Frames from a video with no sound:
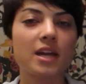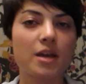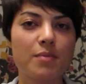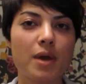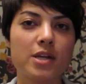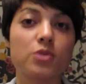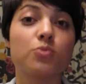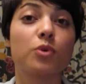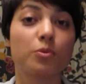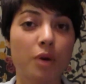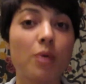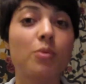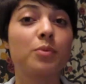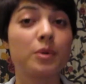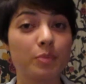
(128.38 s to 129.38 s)
that I imagine will
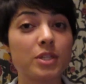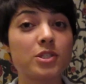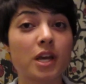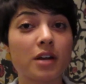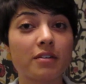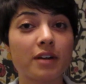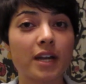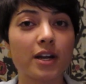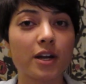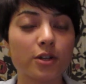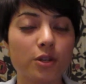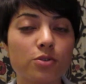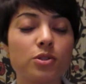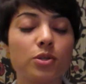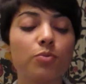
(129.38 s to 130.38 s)
probably be generating on
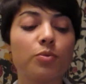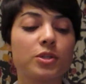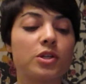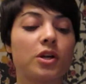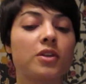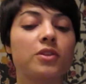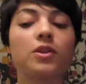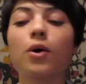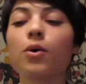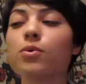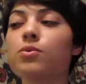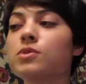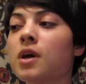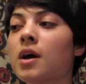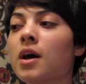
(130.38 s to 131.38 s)
YouTube, which are
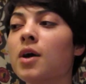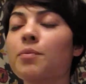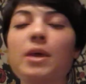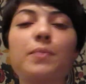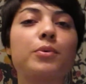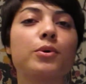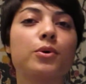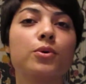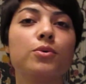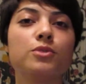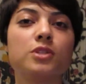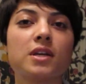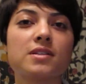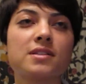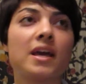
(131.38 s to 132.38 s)
those people who
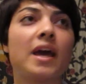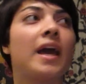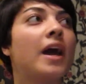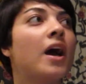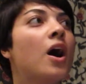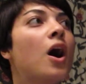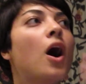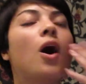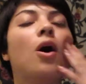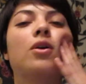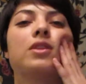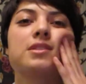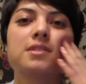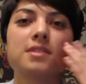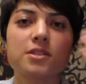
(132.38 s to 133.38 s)
just say, oh,
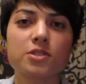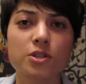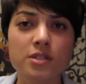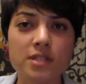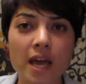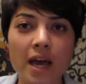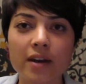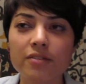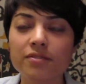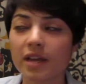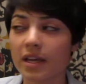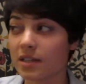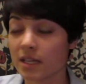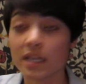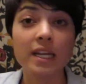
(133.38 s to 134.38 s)
this is such a sad
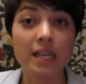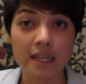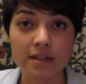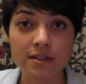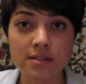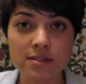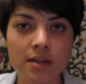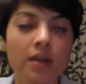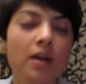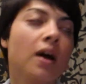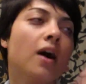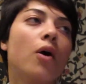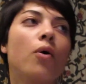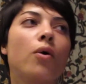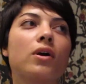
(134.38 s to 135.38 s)
event, it is,
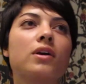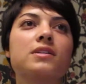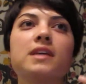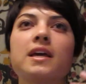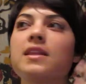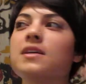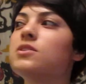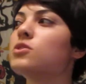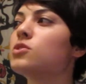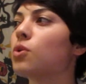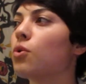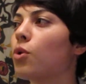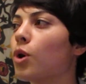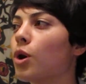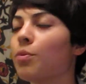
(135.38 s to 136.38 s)
or say, this is so
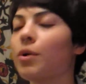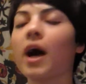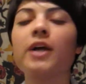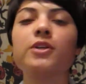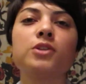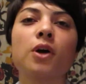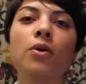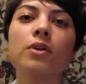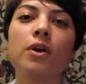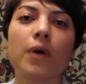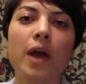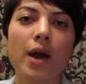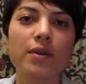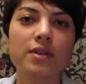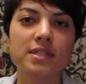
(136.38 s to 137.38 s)
horrible, I don't know
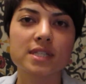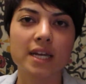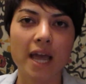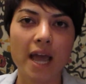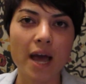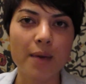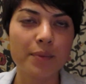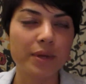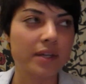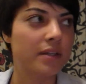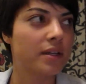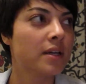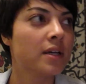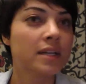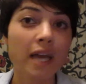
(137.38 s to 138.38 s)
how this can happen.
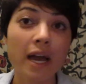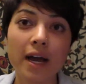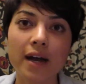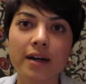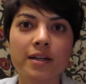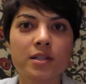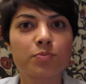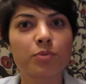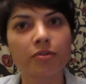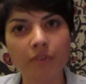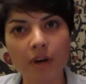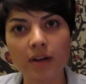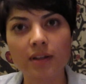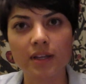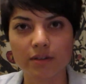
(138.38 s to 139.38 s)
Yeah, it's
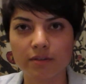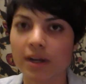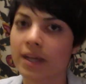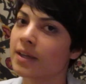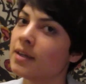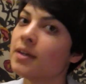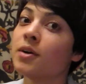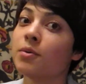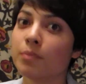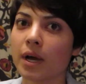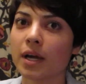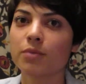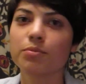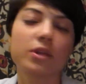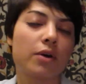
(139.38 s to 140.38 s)
befuddling, right?
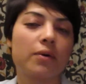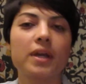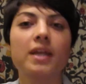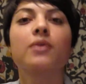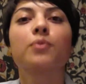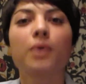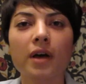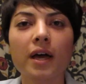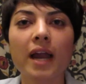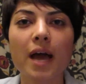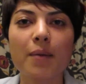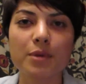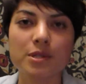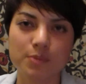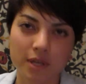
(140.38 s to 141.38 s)
Mind-blowing. Well, it
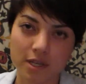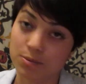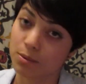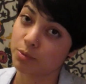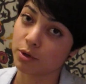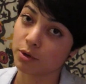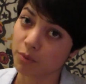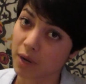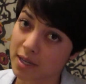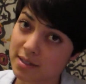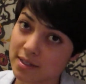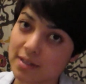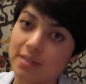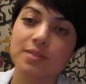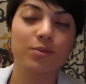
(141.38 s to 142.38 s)
happens because people are
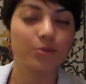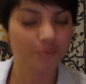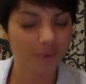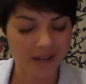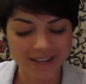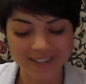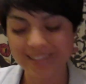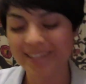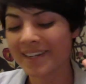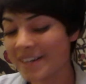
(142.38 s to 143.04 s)
racist, but